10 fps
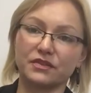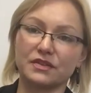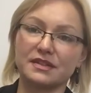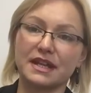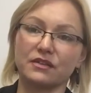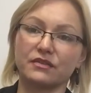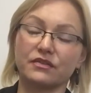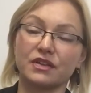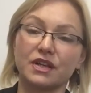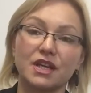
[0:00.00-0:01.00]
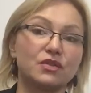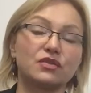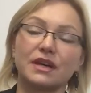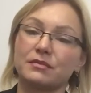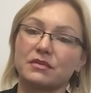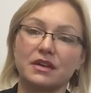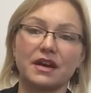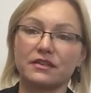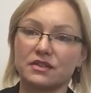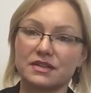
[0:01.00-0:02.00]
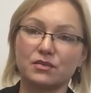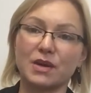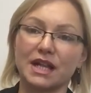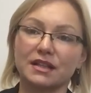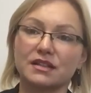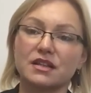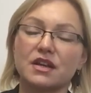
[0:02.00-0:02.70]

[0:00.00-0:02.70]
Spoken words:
yourself, you numb the other as well.